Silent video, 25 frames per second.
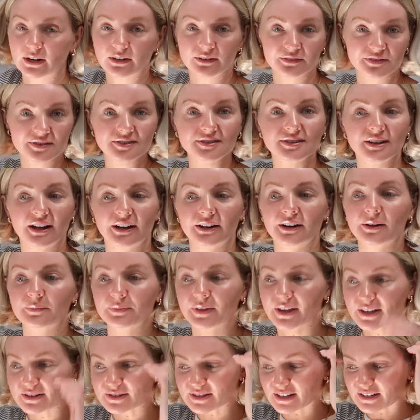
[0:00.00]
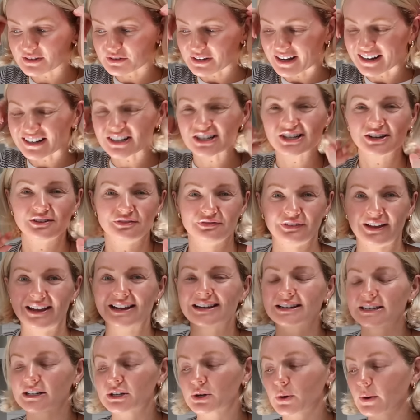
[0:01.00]
a lot of sun up there, so that's actually
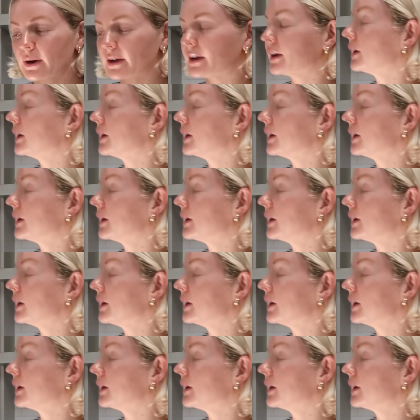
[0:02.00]
faded quite